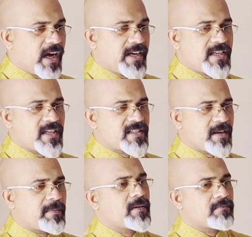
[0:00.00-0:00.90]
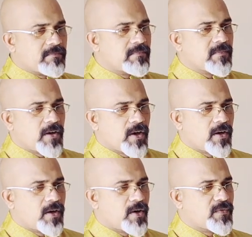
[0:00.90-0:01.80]
IT example,
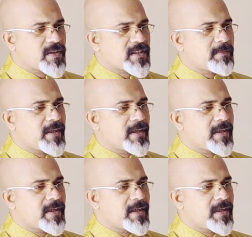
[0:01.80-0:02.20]
obviously